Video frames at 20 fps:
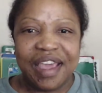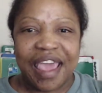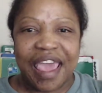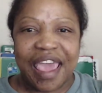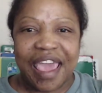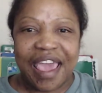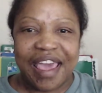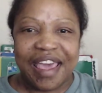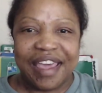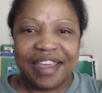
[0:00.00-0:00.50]

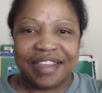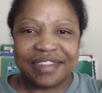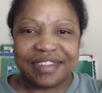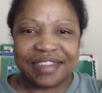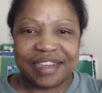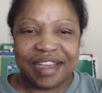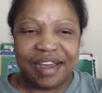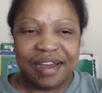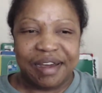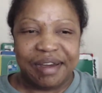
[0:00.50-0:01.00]
and
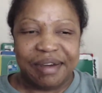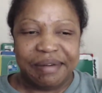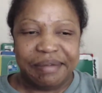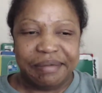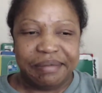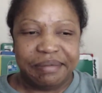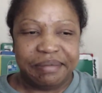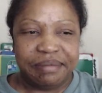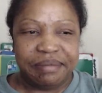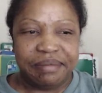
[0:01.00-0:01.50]

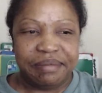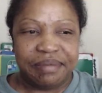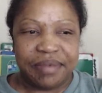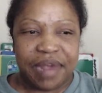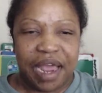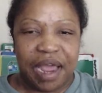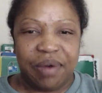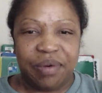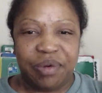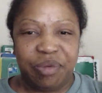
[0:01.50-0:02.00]

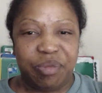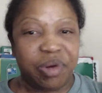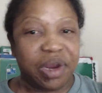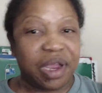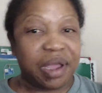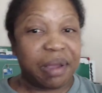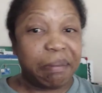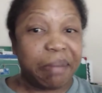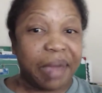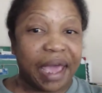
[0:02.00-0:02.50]
I would
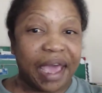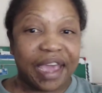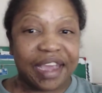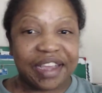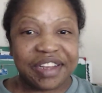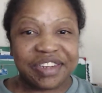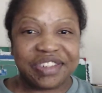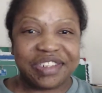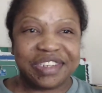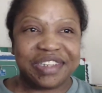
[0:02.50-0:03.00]
bring a bag
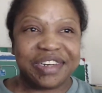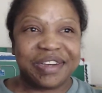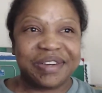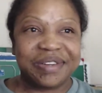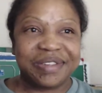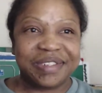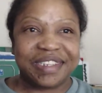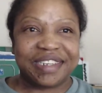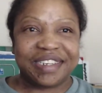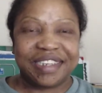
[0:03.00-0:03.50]
of
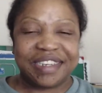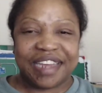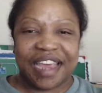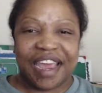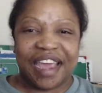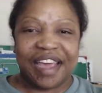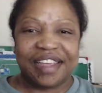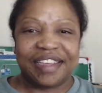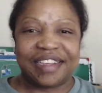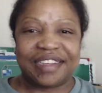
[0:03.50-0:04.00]
Cheetos into
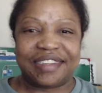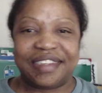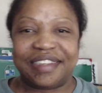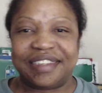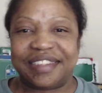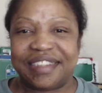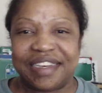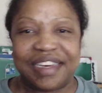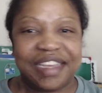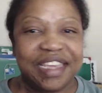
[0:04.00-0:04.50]

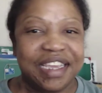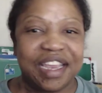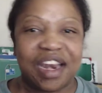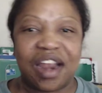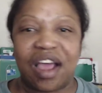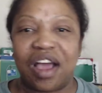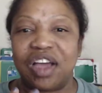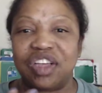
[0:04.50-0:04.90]
dialysis and eat